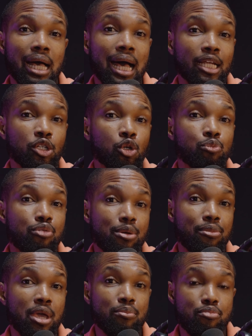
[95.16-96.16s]
Adobe
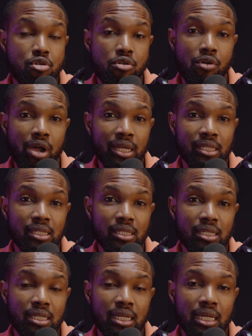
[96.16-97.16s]
Premiere Pro,
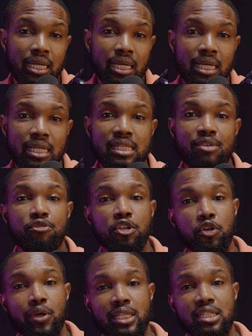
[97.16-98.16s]
right? It's a
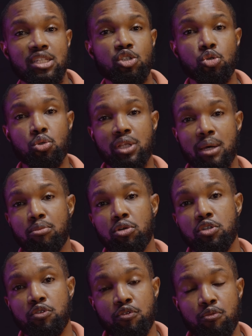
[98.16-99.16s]
video editing tool that
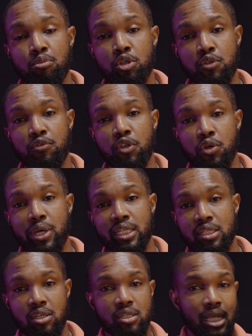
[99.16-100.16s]
most video
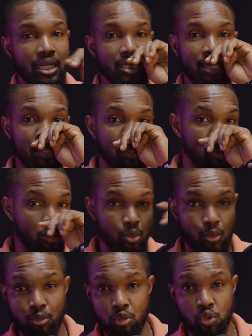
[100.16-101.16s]
editors actually use.
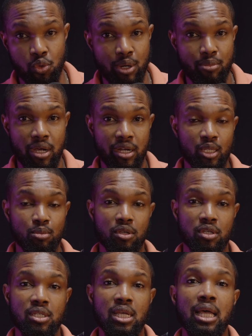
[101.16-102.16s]
People swear by it
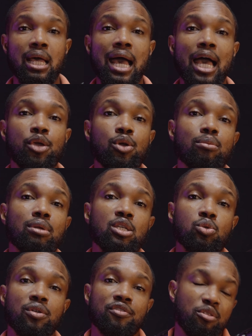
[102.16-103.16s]
because arguably
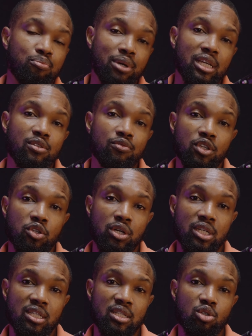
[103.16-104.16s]
it's one of the best video
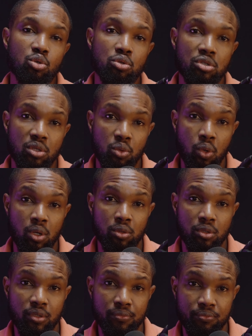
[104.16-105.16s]
editing tools in the
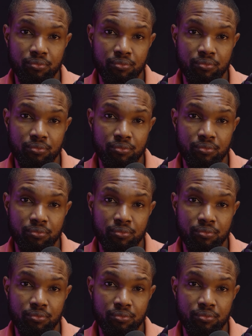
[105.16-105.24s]
world.